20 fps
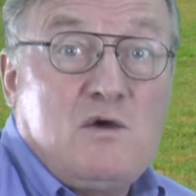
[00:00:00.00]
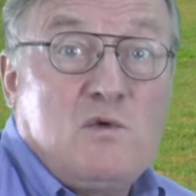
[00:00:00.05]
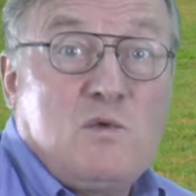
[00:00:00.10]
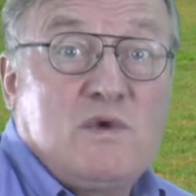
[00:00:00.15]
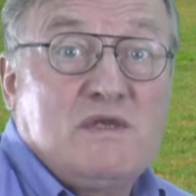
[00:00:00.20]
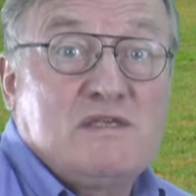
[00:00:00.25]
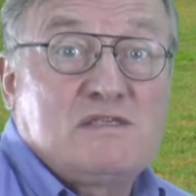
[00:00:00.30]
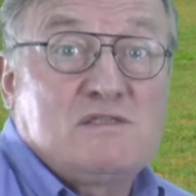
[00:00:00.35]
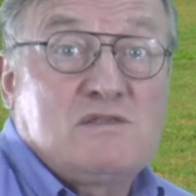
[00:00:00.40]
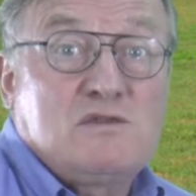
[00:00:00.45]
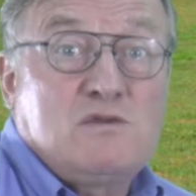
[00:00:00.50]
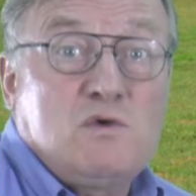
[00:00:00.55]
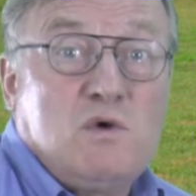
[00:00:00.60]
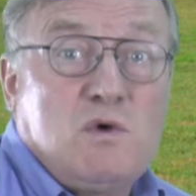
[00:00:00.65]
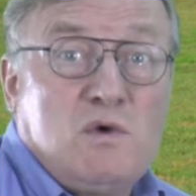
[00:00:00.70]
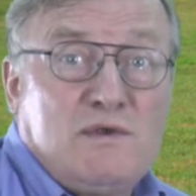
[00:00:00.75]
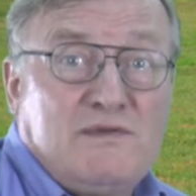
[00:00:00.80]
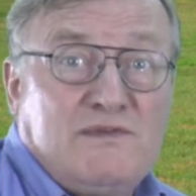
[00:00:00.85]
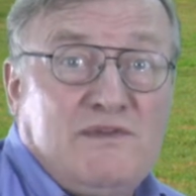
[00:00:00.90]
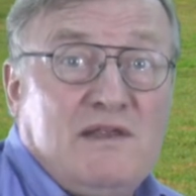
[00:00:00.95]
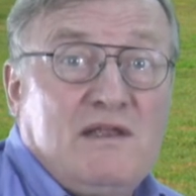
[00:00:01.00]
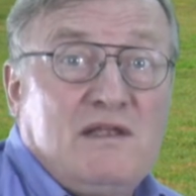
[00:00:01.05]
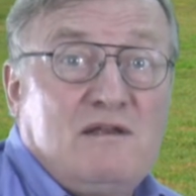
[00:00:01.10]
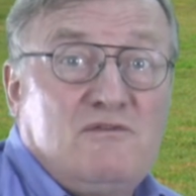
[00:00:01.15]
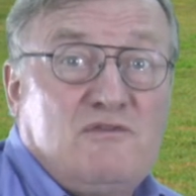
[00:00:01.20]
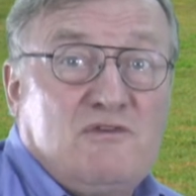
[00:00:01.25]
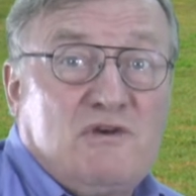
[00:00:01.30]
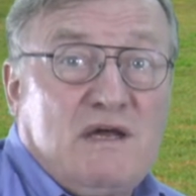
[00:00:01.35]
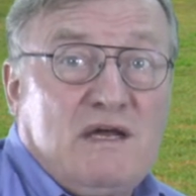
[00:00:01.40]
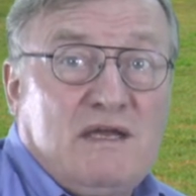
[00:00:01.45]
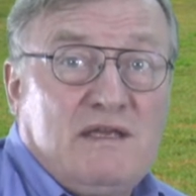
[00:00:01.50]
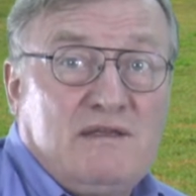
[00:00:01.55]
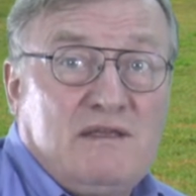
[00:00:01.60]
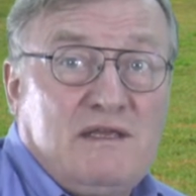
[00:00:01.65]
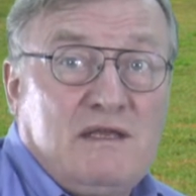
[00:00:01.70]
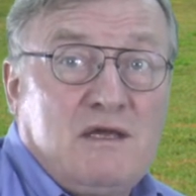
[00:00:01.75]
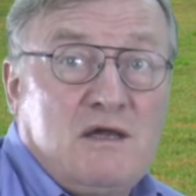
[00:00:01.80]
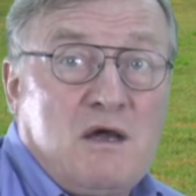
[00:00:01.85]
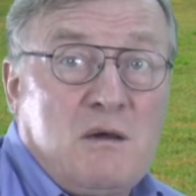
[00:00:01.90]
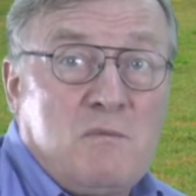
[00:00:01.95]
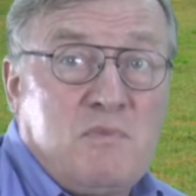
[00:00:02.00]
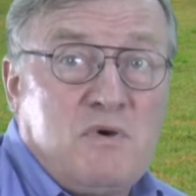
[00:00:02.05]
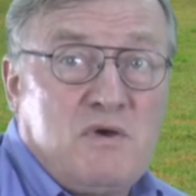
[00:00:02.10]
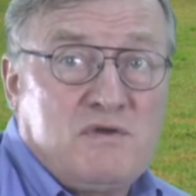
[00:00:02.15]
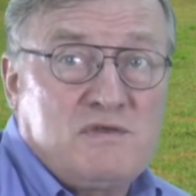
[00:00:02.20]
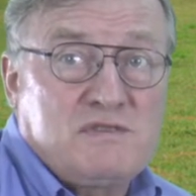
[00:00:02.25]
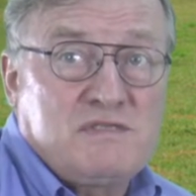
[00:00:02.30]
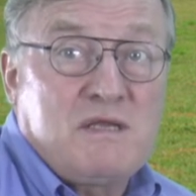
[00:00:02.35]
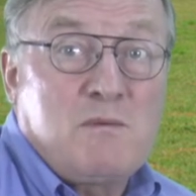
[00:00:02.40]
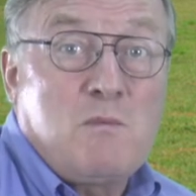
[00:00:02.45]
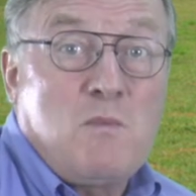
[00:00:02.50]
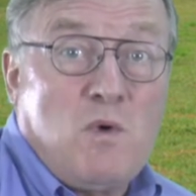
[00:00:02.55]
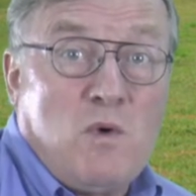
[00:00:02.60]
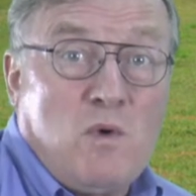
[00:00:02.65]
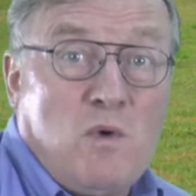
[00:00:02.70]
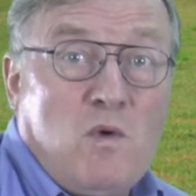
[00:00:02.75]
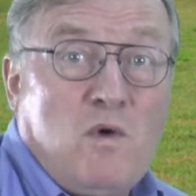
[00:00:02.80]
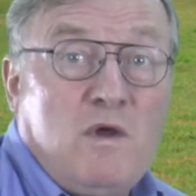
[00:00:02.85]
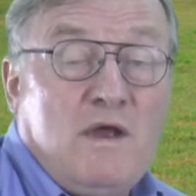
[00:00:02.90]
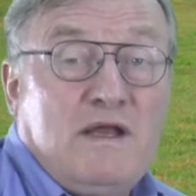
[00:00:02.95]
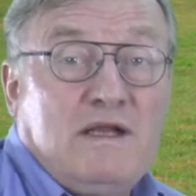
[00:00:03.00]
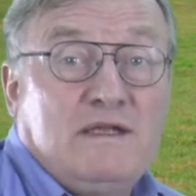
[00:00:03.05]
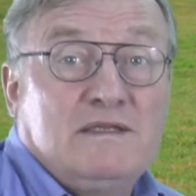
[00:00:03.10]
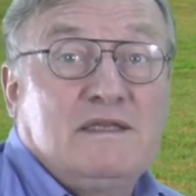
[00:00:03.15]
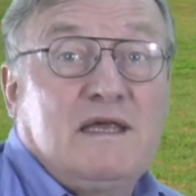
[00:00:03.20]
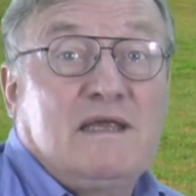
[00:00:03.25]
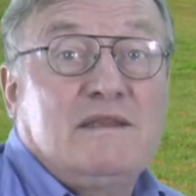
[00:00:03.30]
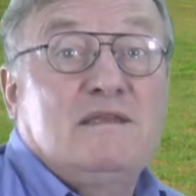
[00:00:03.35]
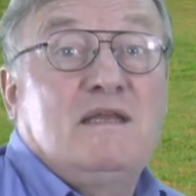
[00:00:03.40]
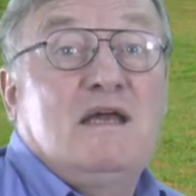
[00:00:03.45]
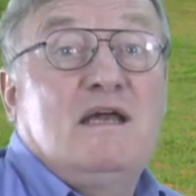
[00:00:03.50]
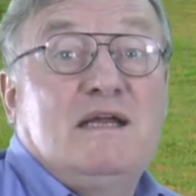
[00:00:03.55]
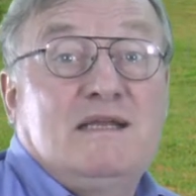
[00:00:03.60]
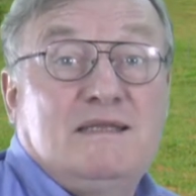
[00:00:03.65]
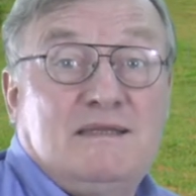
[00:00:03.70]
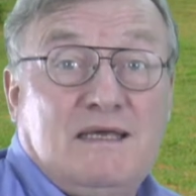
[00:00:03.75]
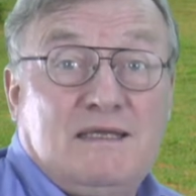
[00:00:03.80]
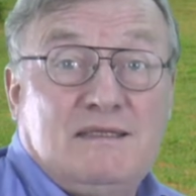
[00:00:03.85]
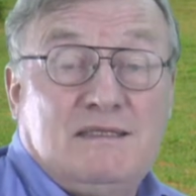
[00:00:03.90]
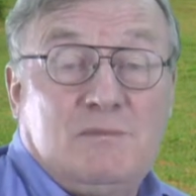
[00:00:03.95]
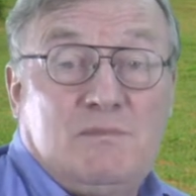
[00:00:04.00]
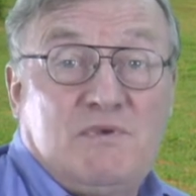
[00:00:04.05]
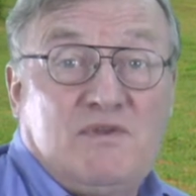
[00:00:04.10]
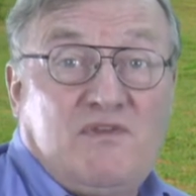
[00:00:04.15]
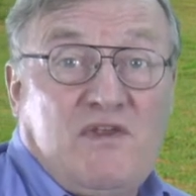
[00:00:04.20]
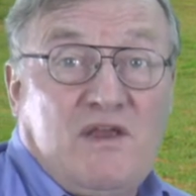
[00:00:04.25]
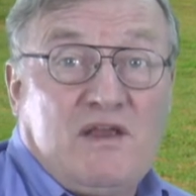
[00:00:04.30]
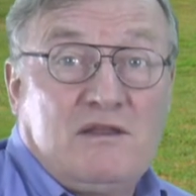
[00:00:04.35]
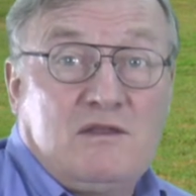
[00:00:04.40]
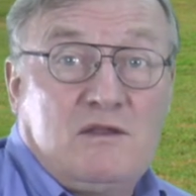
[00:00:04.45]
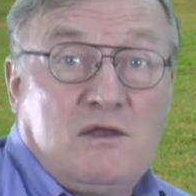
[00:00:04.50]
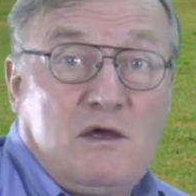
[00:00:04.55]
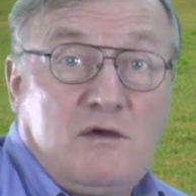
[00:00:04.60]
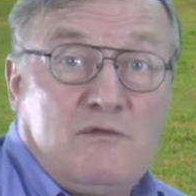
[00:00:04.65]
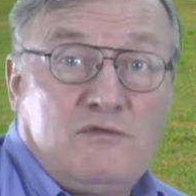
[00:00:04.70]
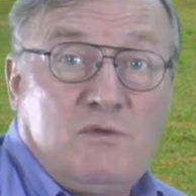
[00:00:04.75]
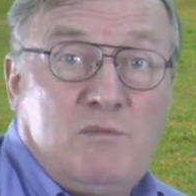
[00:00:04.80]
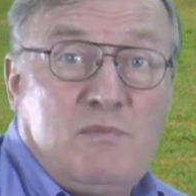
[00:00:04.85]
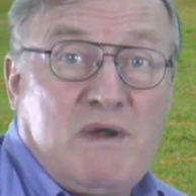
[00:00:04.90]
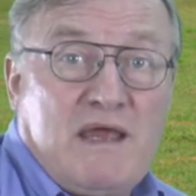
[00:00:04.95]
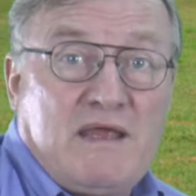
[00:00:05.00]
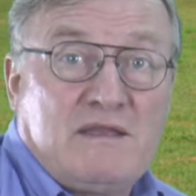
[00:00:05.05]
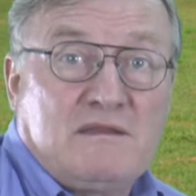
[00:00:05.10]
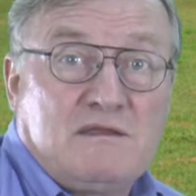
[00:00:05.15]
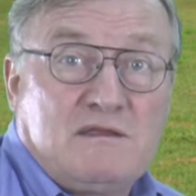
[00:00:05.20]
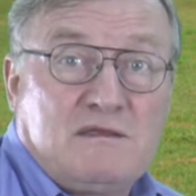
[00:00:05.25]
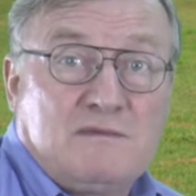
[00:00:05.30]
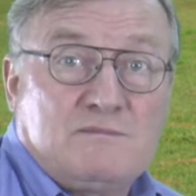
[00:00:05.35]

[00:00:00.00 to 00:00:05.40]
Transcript: with no single variety composing more than 90% of the blend.